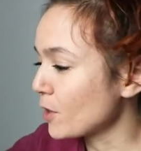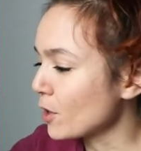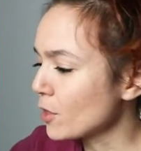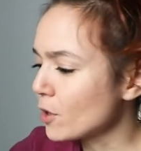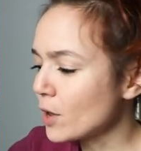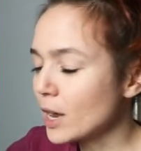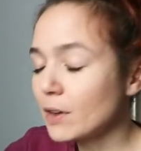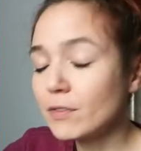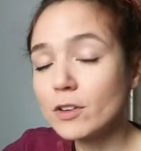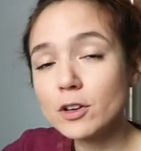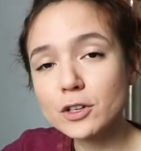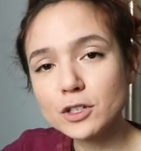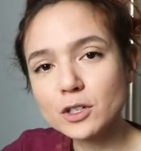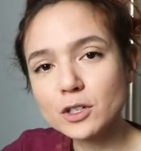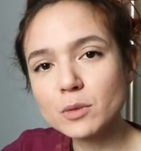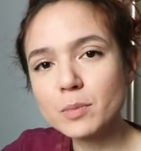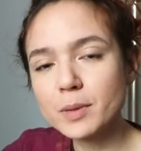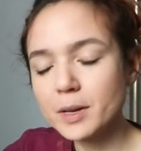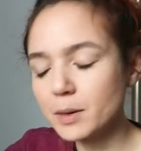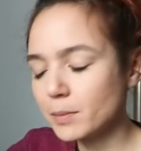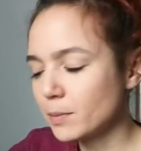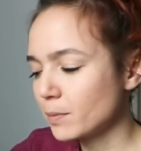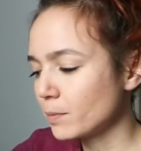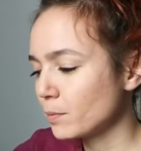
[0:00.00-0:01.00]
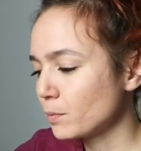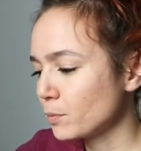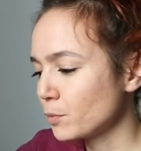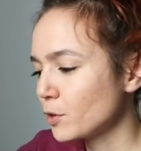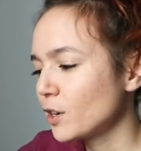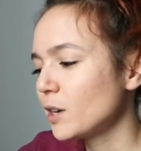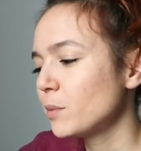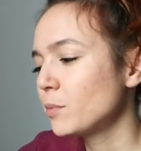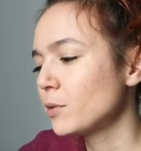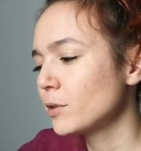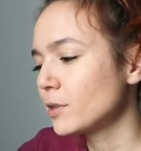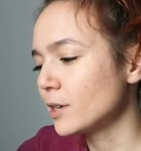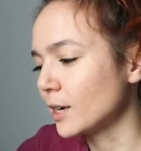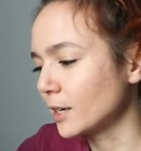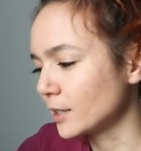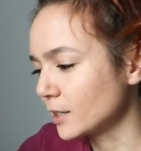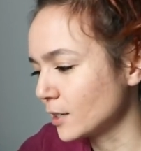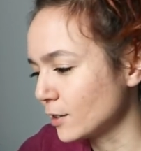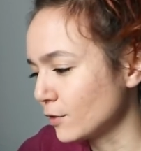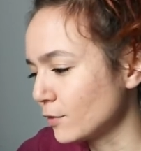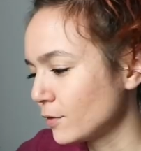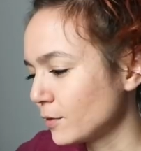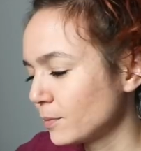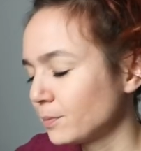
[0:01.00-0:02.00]
Although I've also been pretty
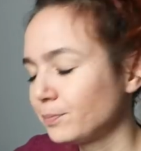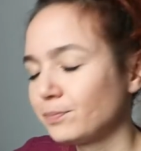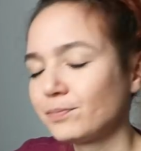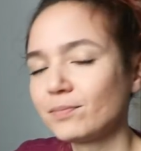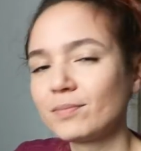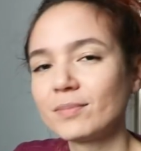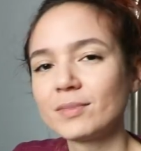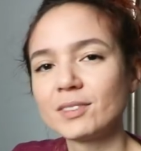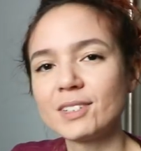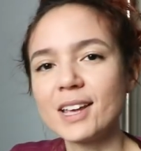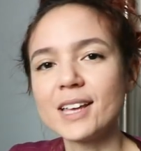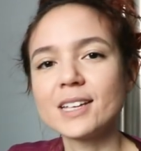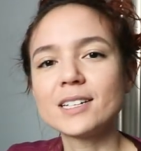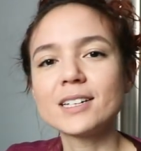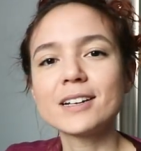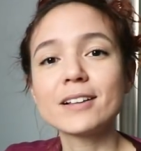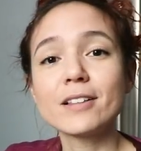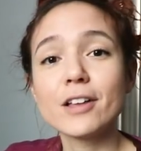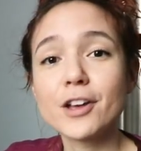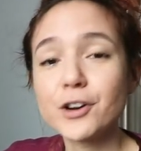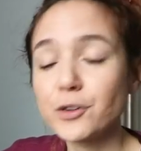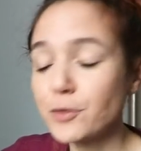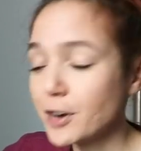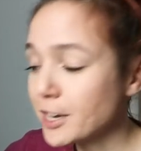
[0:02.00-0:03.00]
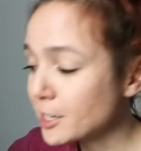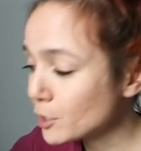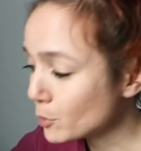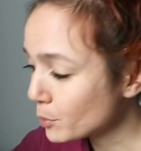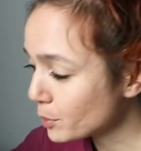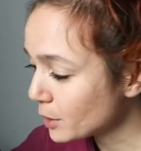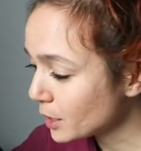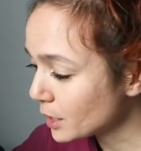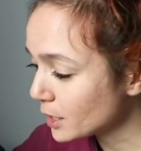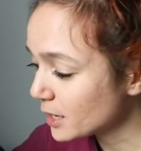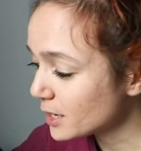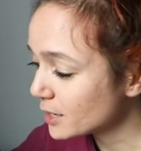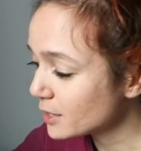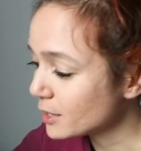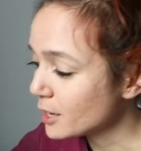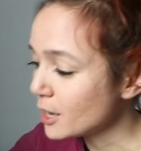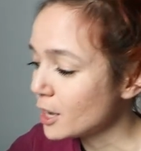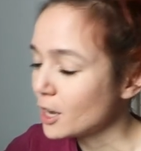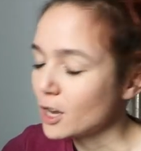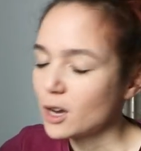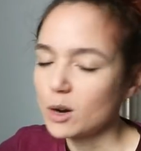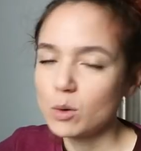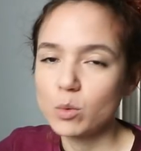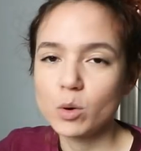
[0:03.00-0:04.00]
productive testing a lot of recipes,
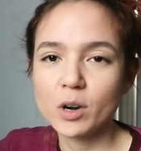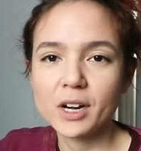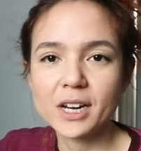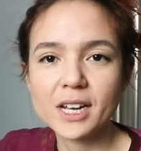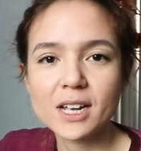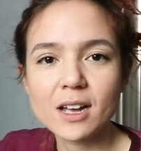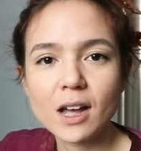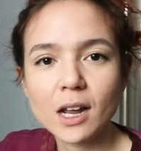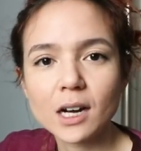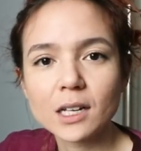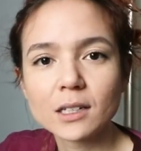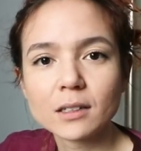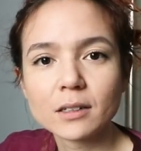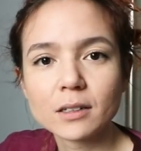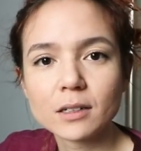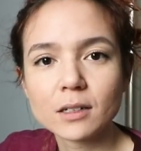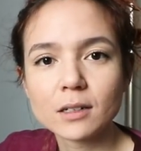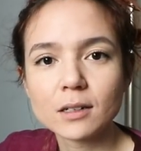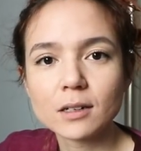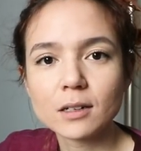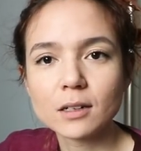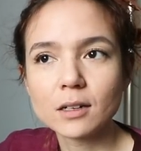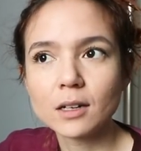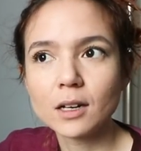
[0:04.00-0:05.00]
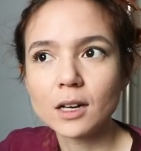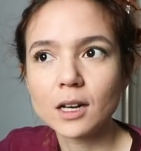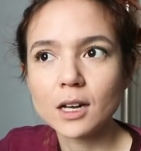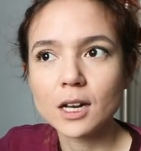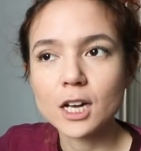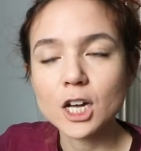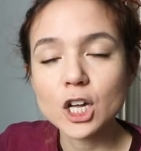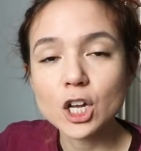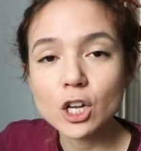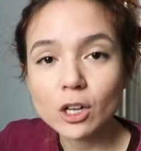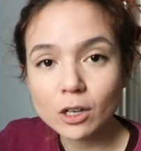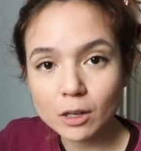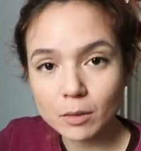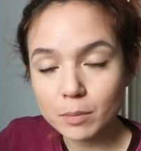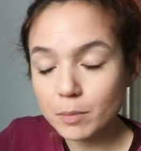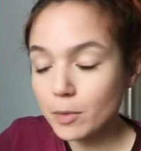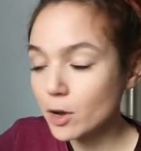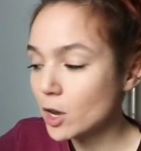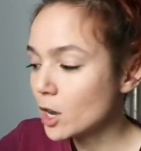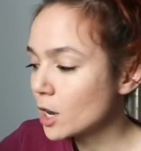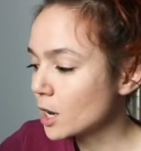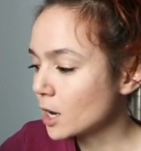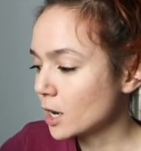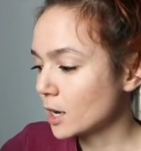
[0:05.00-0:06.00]
working on a little
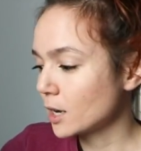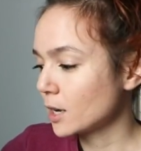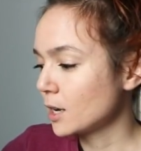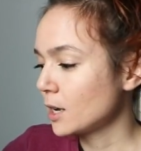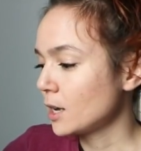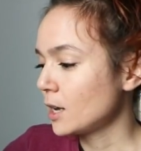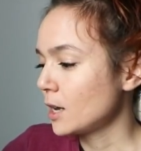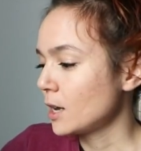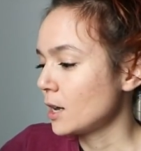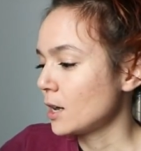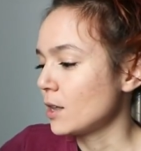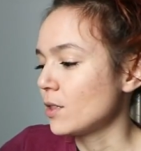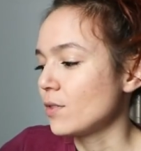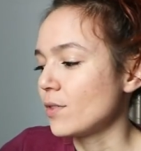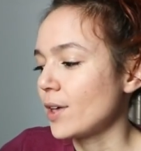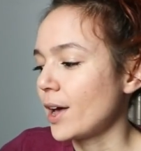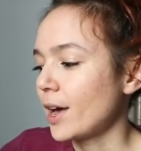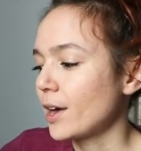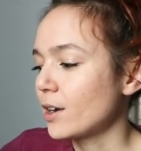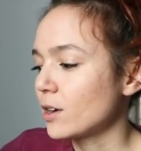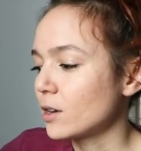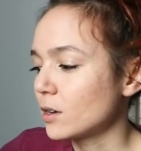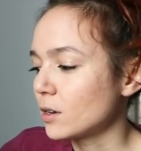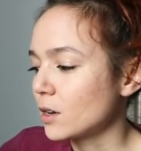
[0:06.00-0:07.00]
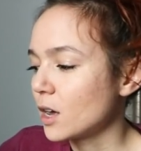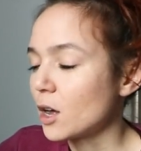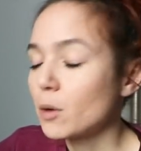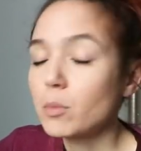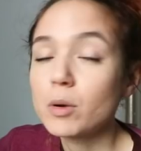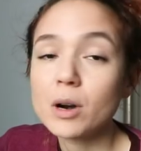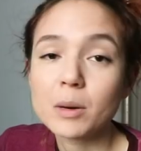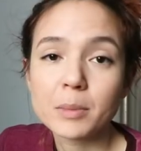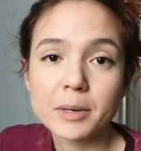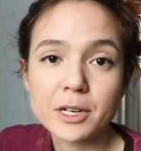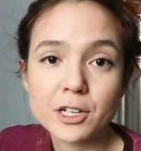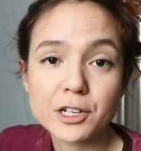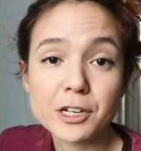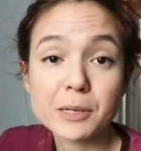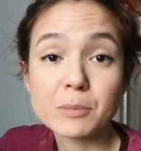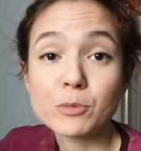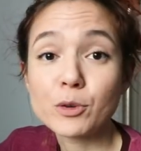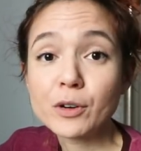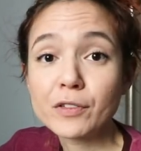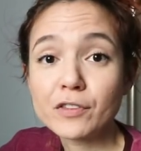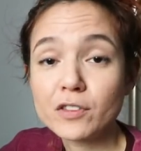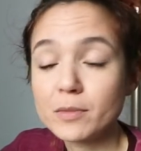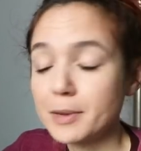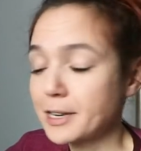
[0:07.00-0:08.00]
cookbook that uh, I'll probably share
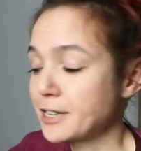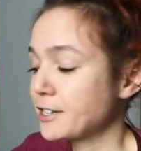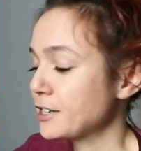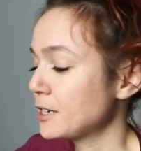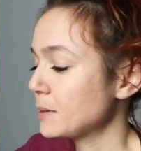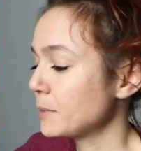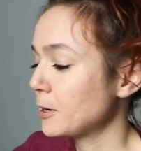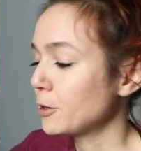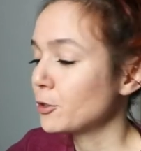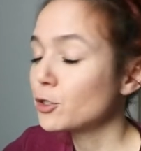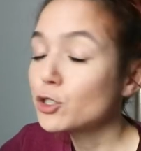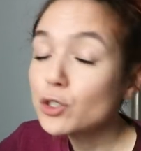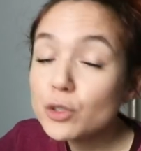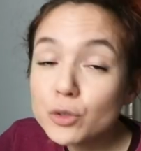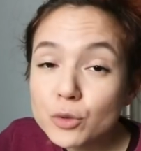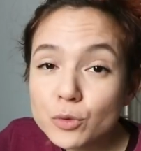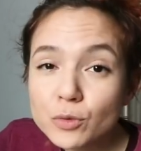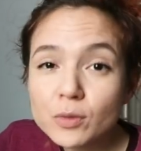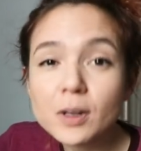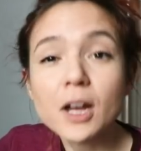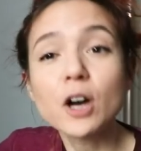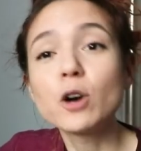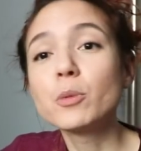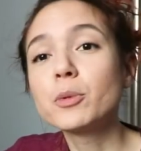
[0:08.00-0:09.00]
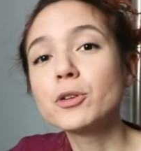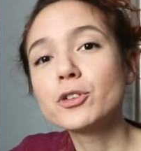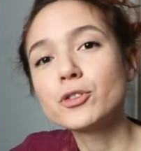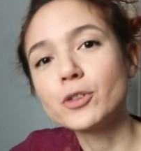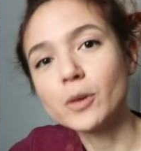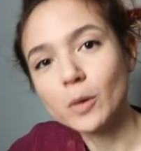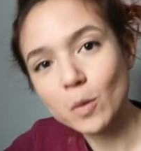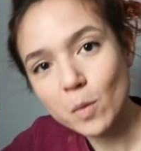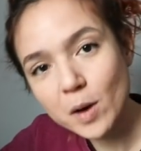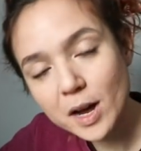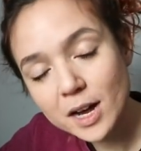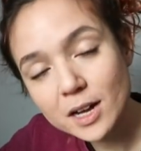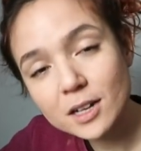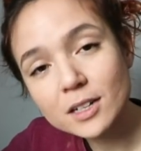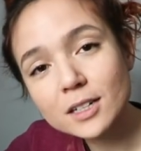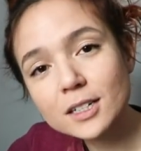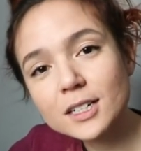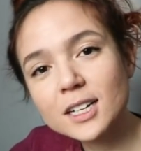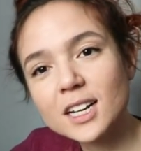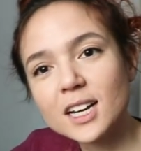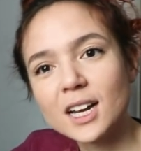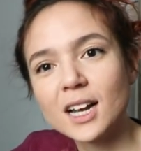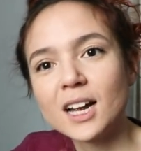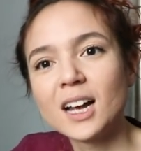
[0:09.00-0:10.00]
more information about soon. I hope you're doing
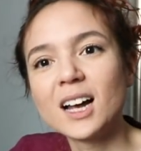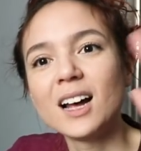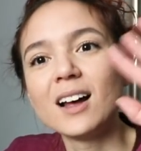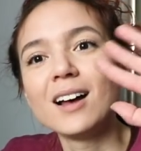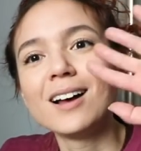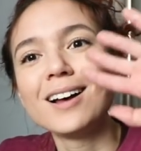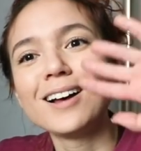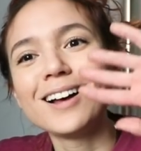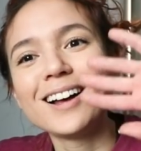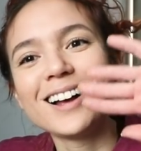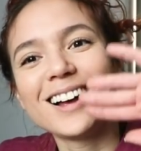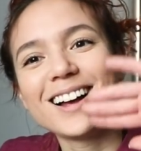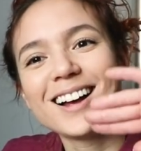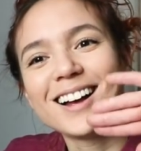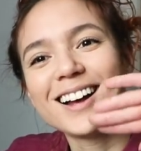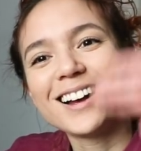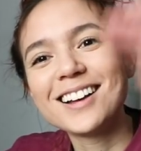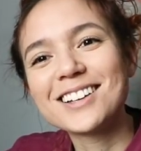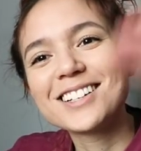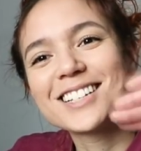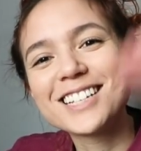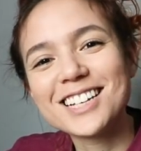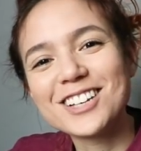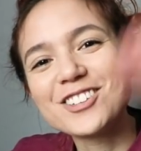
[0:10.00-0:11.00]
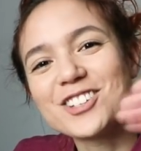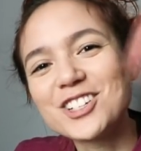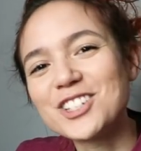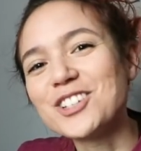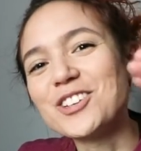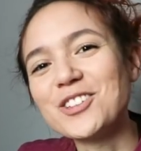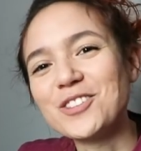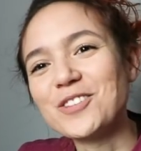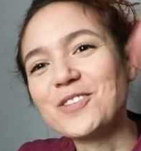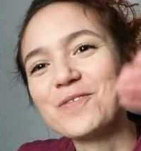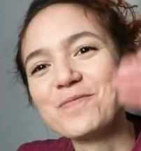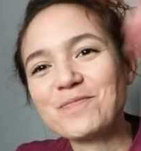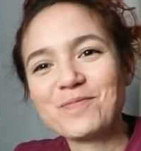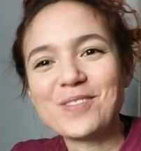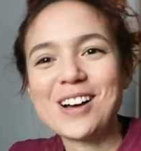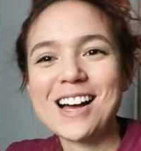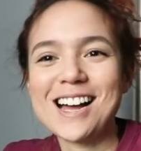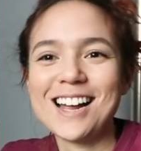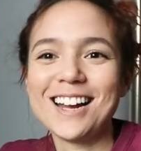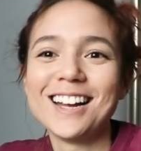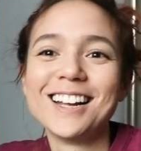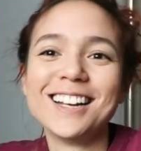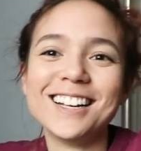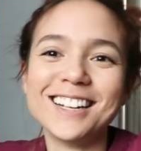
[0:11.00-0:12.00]
well. I'll see you soon. Bye.